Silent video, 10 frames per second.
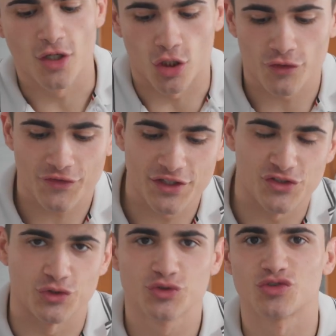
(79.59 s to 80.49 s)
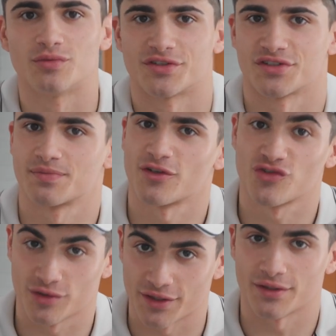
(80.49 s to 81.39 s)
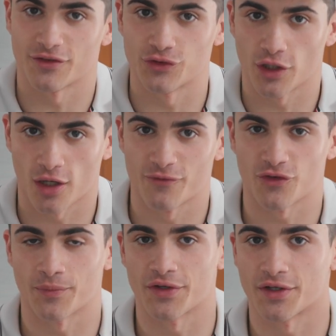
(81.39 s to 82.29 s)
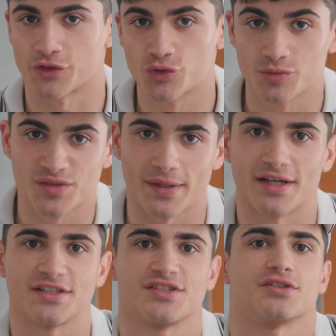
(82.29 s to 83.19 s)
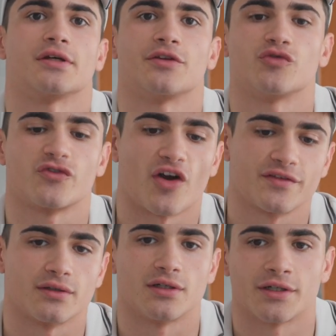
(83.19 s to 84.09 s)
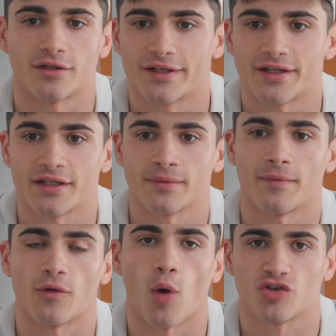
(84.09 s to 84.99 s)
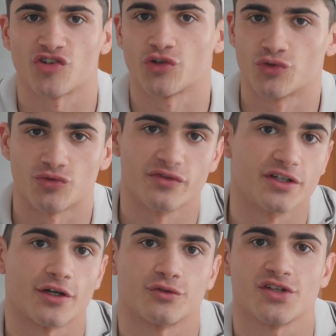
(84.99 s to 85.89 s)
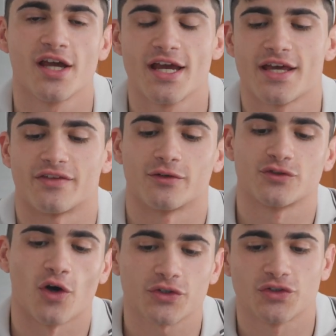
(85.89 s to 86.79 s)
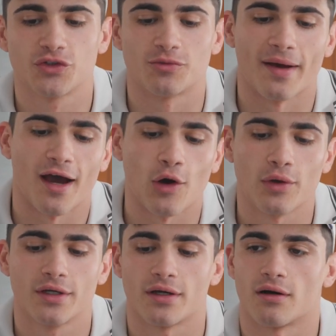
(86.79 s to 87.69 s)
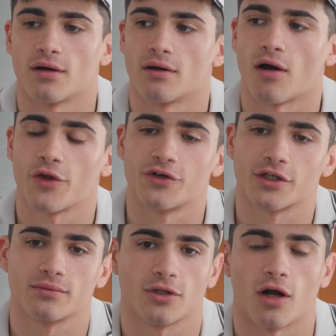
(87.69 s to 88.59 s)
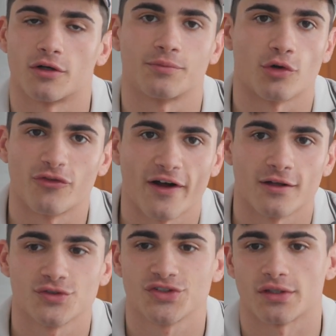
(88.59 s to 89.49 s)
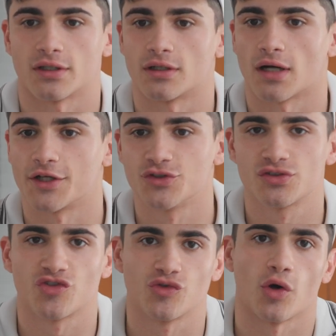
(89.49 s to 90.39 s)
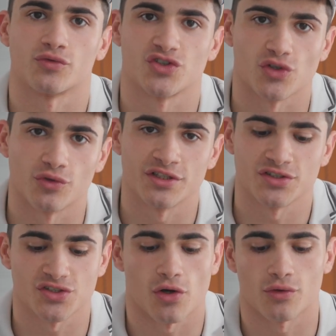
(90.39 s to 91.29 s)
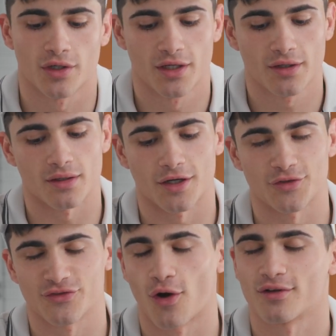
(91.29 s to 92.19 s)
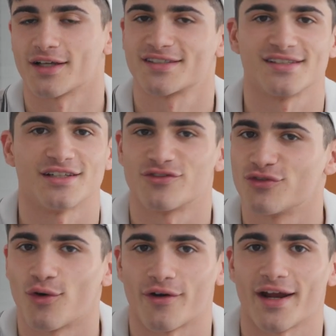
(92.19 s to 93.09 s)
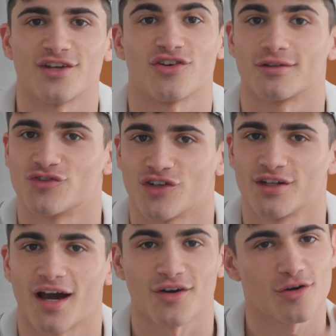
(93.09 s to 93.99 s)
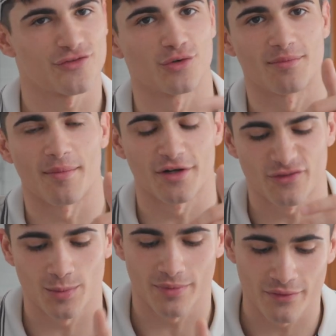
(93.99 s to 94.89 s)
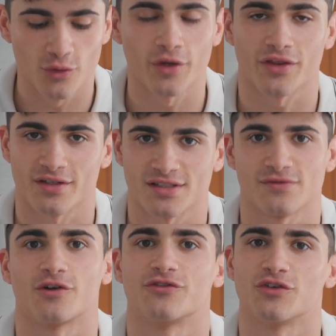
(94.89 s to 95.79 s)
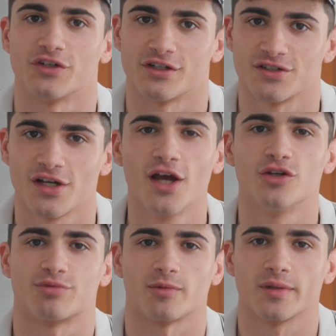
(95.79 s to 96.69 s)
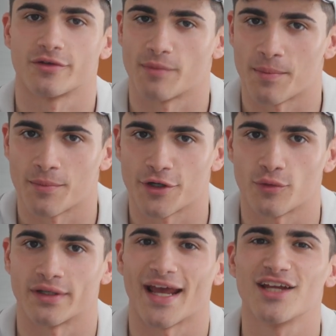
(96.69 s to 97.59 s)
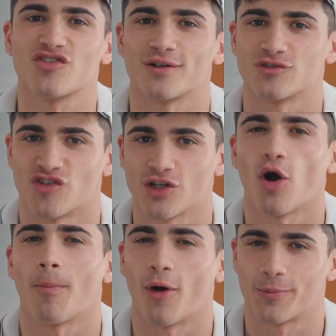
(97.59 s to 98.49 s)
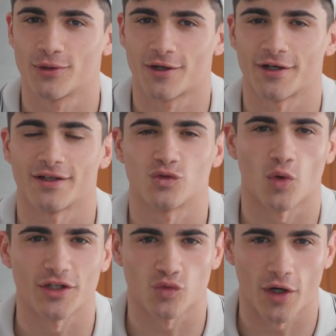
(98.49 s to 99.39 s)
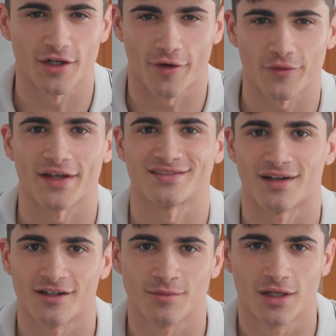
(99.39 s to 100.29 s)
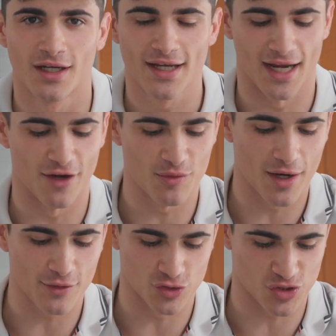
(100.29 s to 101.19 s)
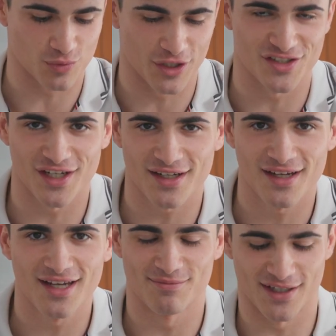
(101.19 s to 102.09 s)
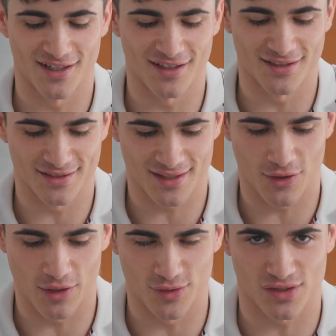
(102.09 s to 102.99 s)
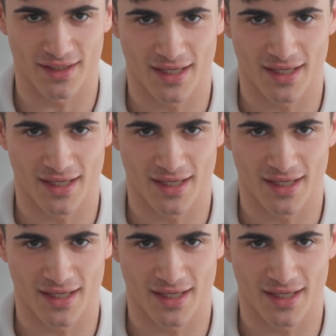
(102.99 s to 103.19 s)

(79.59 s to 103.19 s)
A lot of these YouTubers, especially if you come from the YouTube space and you try to learn grading by watching YouTube videos, they'll talk to you about other color profiles. I used to shoot on Sony, so you've got like Cine 4 HLG. I don't know if you remember, if you've been doing this for a few years, you probably remember when HLG got popular in 2020 around that time, and everybody was praising it because it was